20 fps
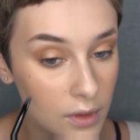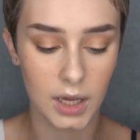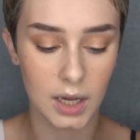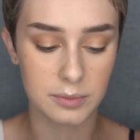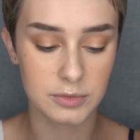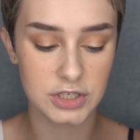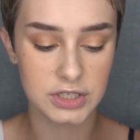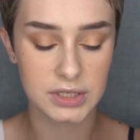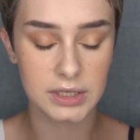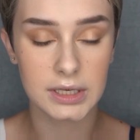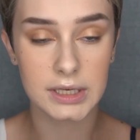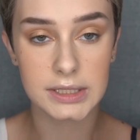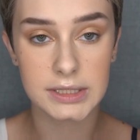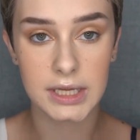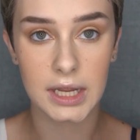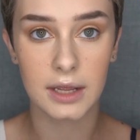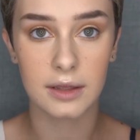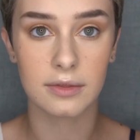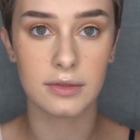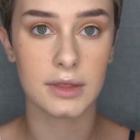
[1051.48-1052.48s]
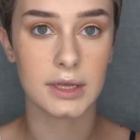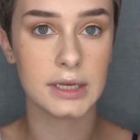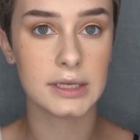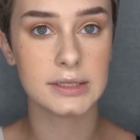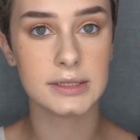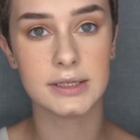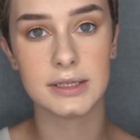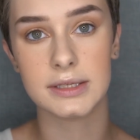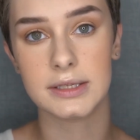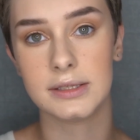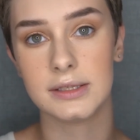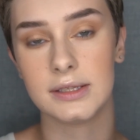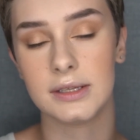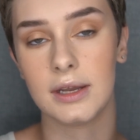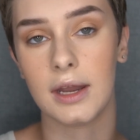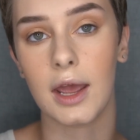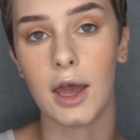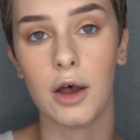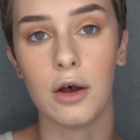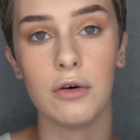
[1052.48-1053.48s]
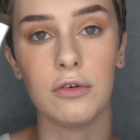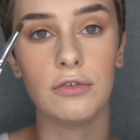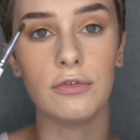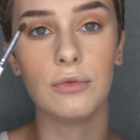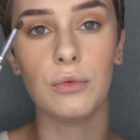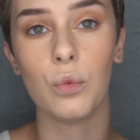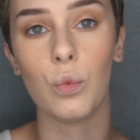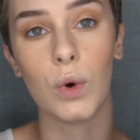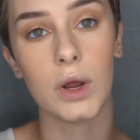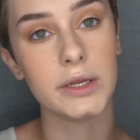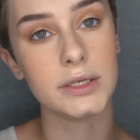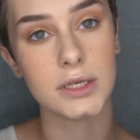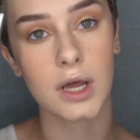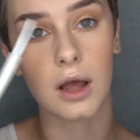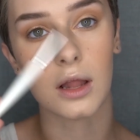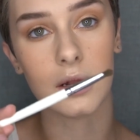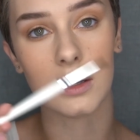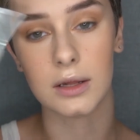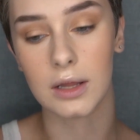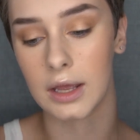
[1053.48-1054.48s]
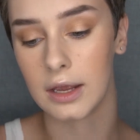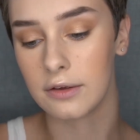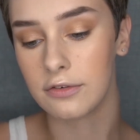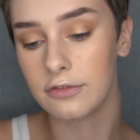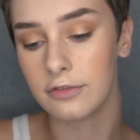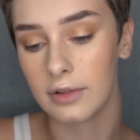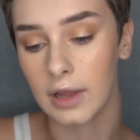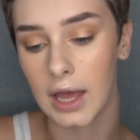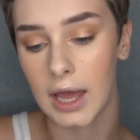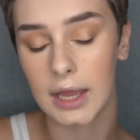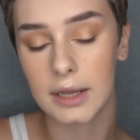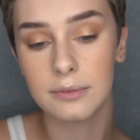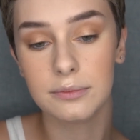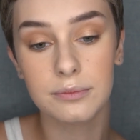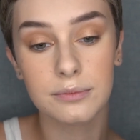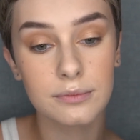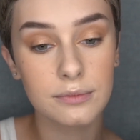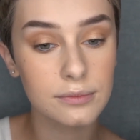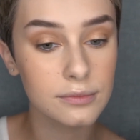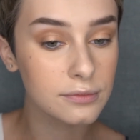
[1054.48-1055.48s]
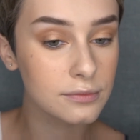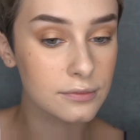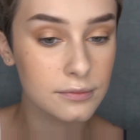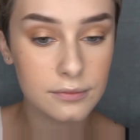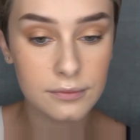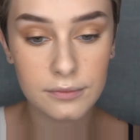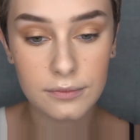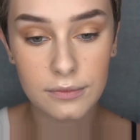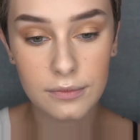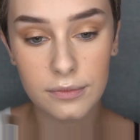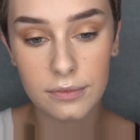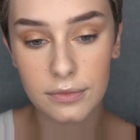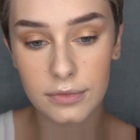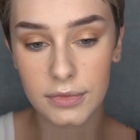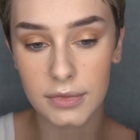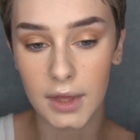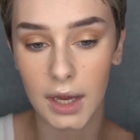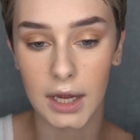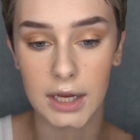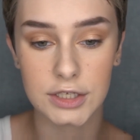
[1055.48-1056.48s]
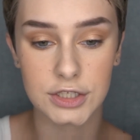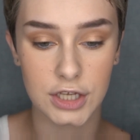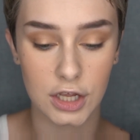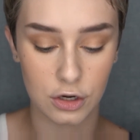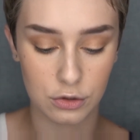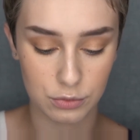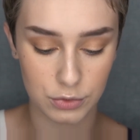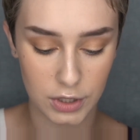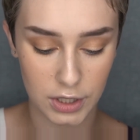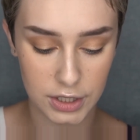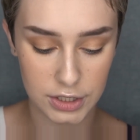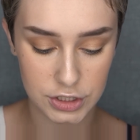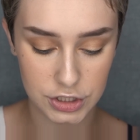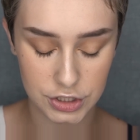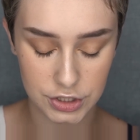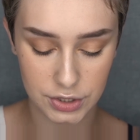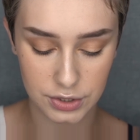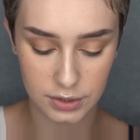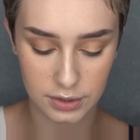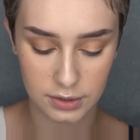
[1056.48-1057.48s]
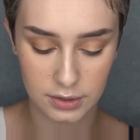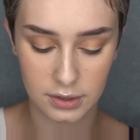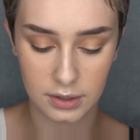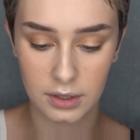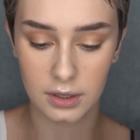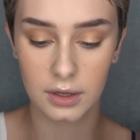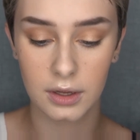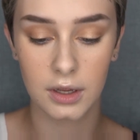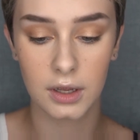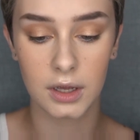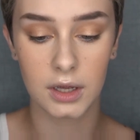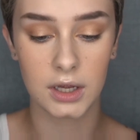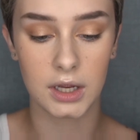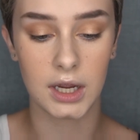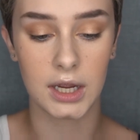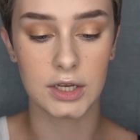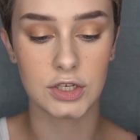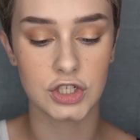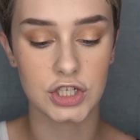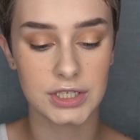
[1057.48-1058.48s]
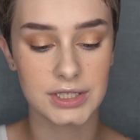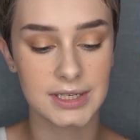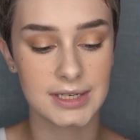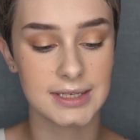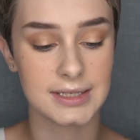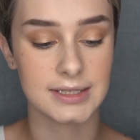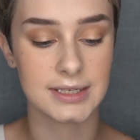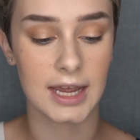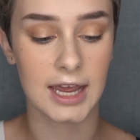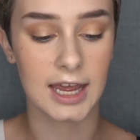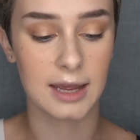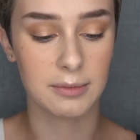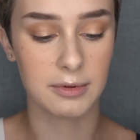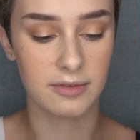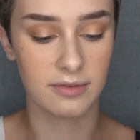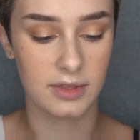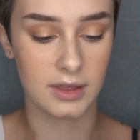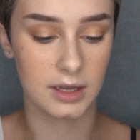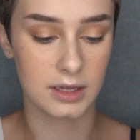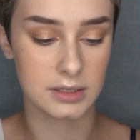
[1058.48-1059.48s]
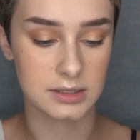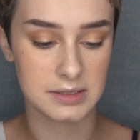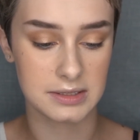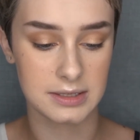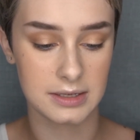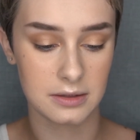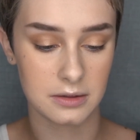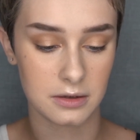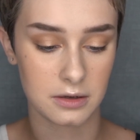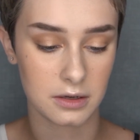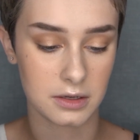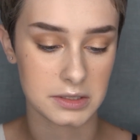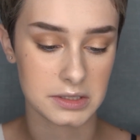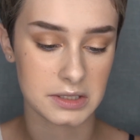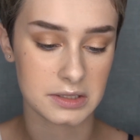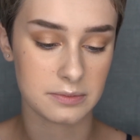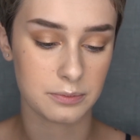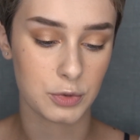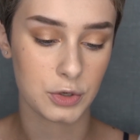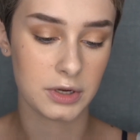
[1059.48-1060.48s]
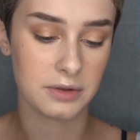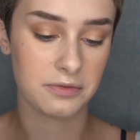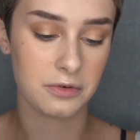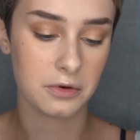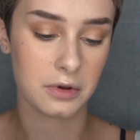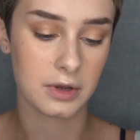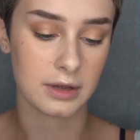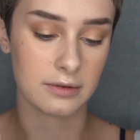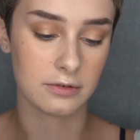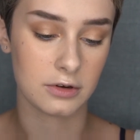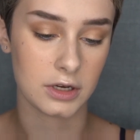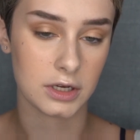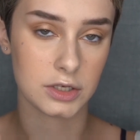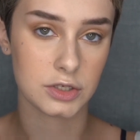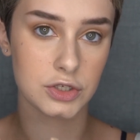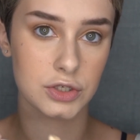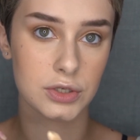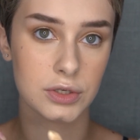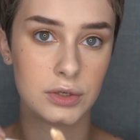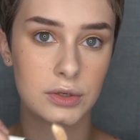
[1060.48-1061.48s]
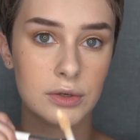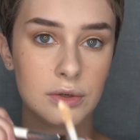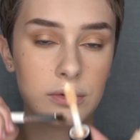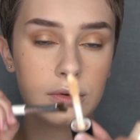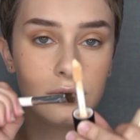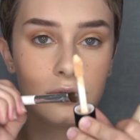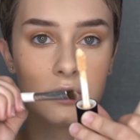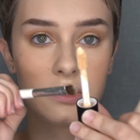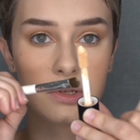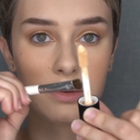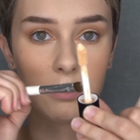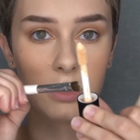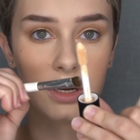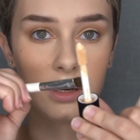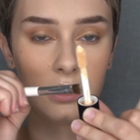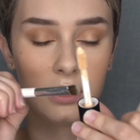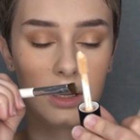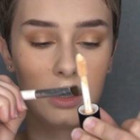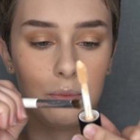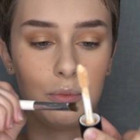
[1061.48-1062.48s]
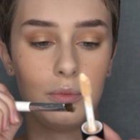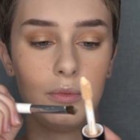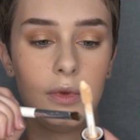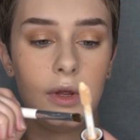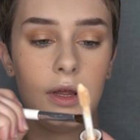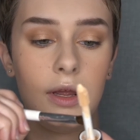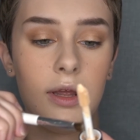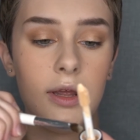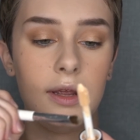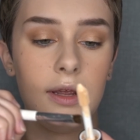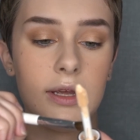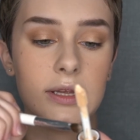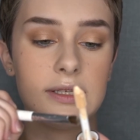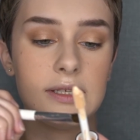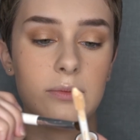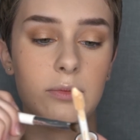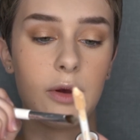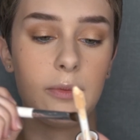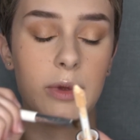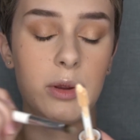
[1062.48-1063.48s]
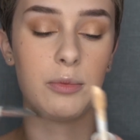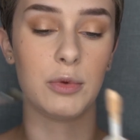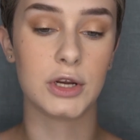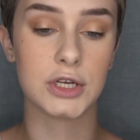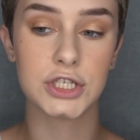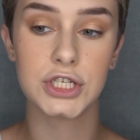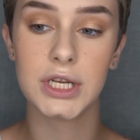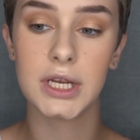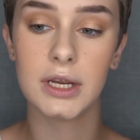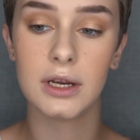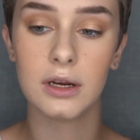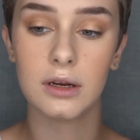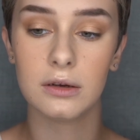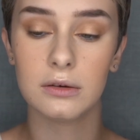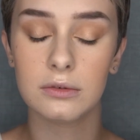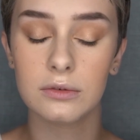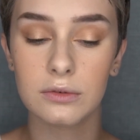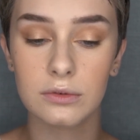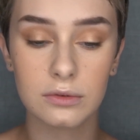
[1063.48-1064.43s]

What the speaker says: I'm just going to take this is an e.l.f. $1 like flat eyeshadow brush, and just a dab of the concealer because it's pretty full coverage. So I'm going to like get some on my brush here.